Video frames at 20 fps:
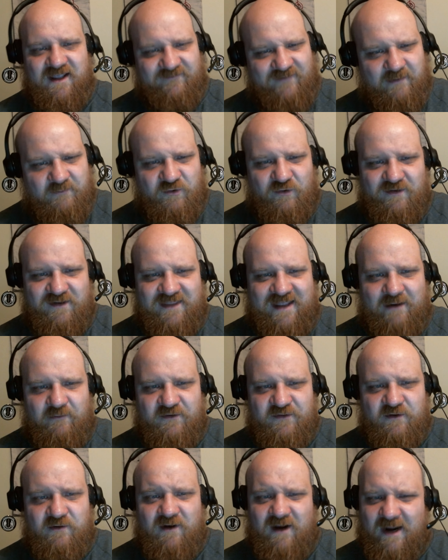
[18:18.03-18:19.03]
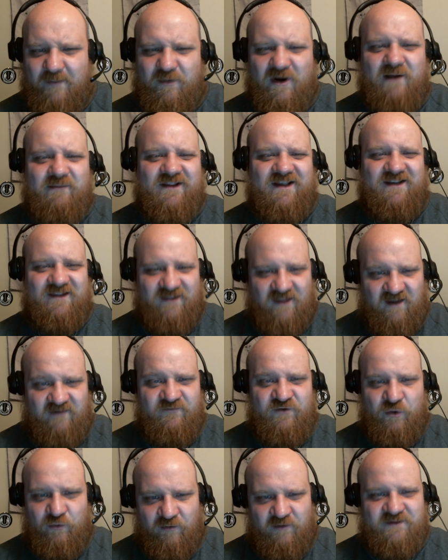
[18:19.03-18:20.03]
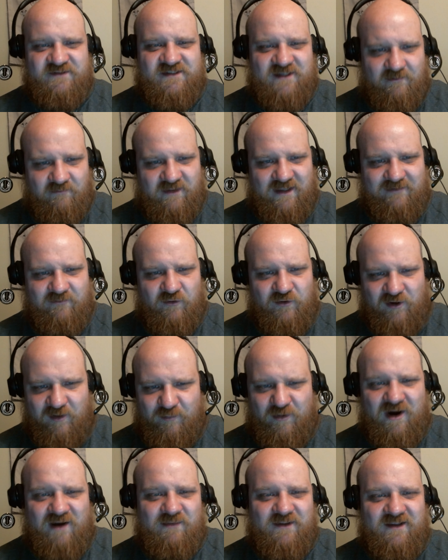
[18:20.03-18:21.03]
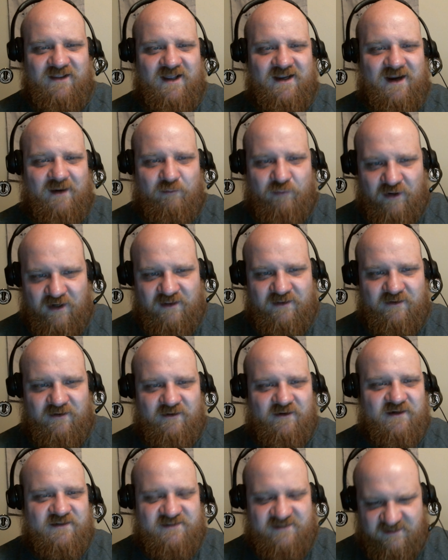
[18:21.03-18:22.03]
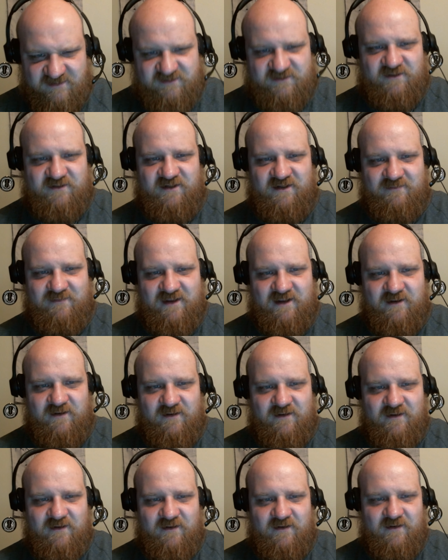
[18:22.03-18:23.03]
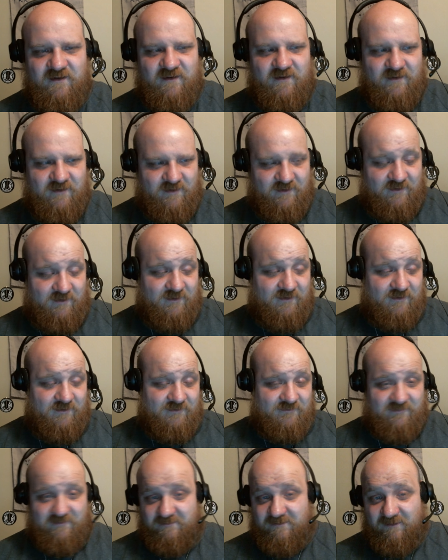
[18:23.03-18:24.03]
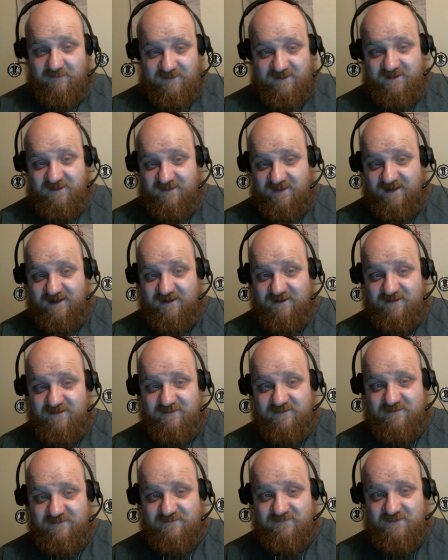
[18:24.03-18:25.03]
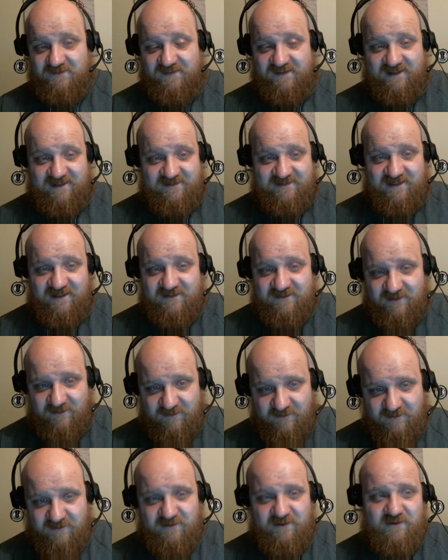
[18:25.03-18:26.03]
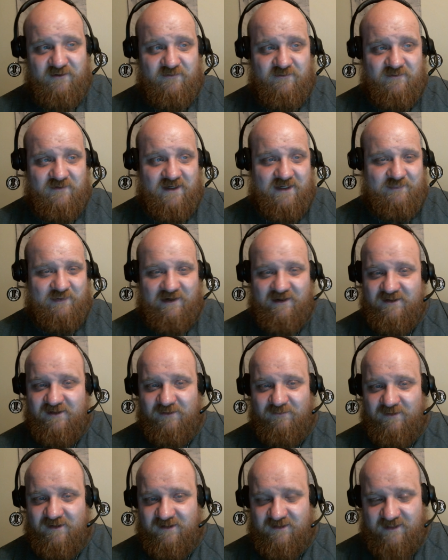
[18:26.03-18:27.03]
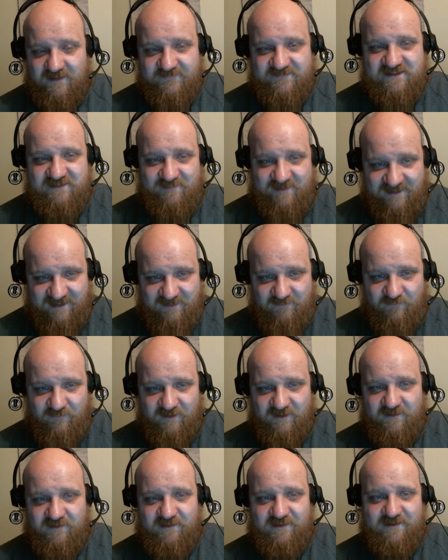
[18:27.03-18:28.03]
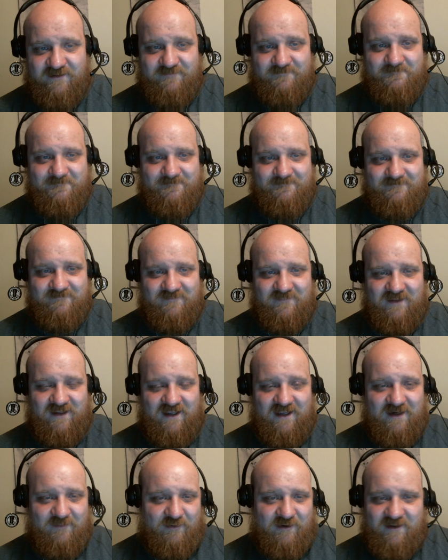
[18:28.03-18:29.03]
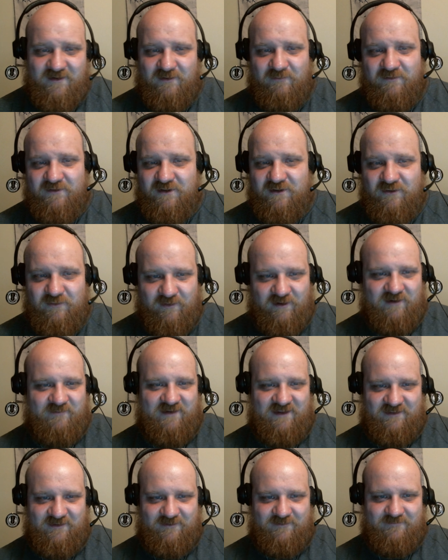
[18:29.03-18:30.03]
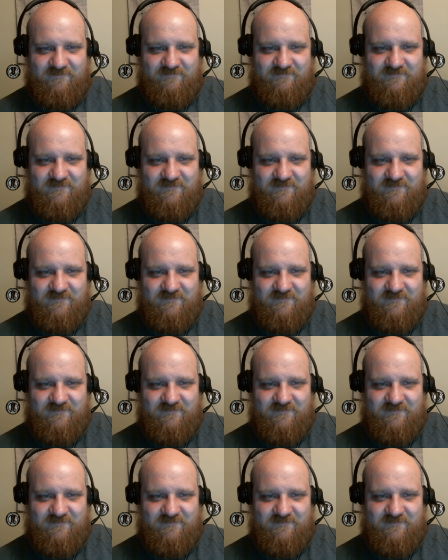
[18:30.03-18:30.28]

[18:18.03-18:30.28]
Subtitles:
If I'm doing that with you, I probably love you on some level. You're probably like a brother or a sister to me. I'm going in there with the intent to hurt you. I probably don't want gloves to begin with. And I probably don't want you to wear them either.